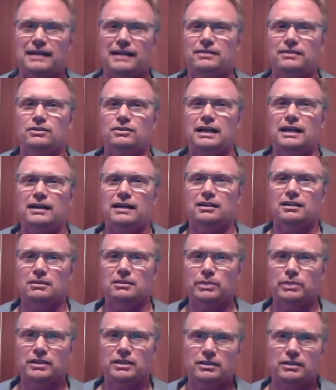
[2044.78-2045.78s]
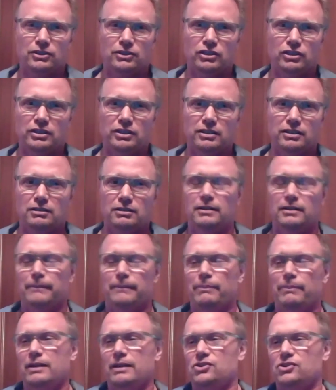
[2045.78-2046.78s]
you're not going to be an engineer
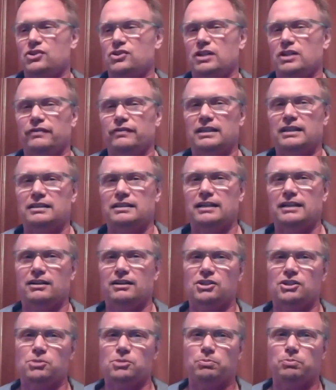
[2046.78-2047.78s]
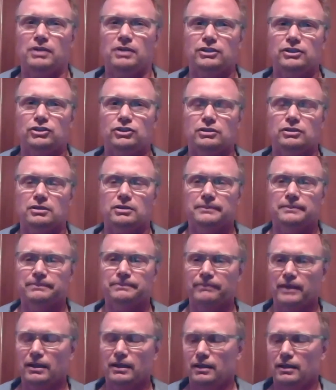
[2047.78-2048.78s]
stuff like that all this pressure
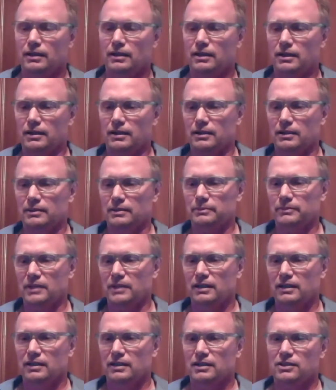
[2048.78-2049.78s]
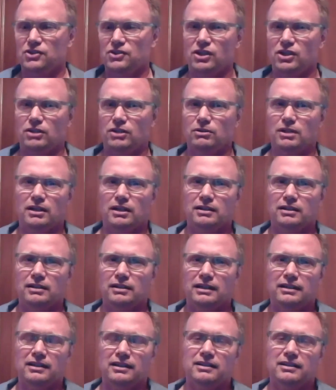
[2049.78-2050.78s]
um, so, uh,
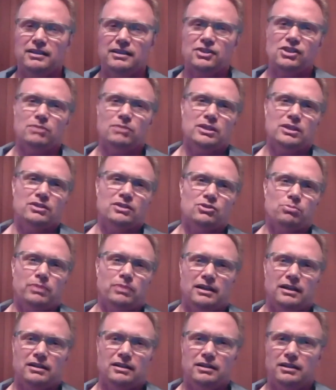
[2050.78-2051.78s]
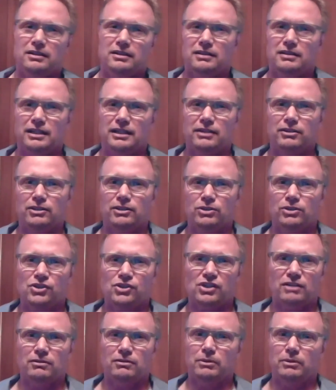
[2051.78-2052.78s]
and, and this can be used by, like you were
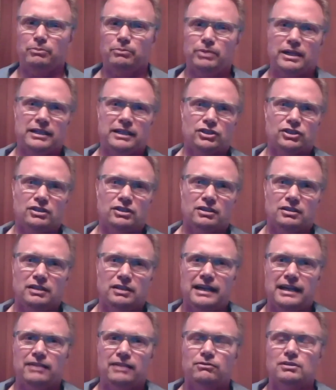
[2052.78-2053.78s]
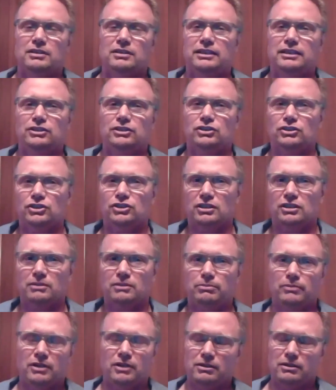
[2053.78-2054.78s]
saying, a patient client
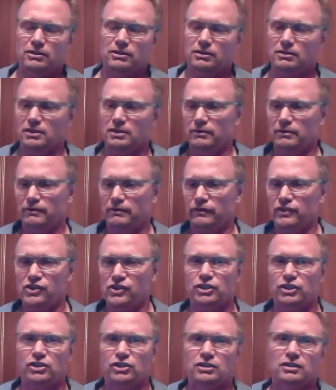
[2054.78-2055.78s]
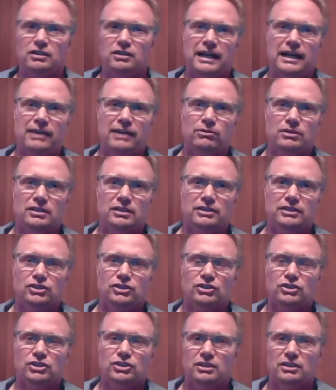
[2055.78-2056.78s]
relationship uh, or the physician client
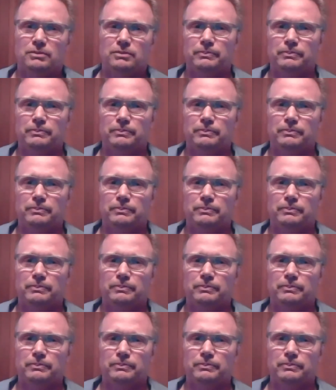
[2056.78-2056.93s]
relationship.